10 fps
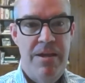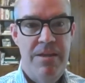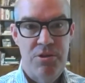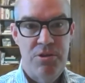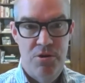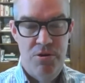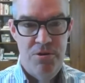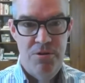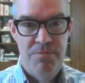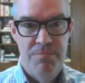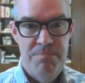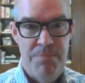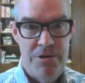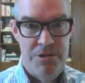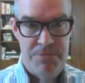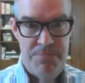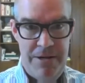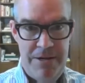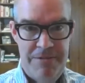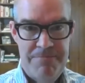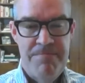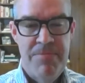that the colonel participated in.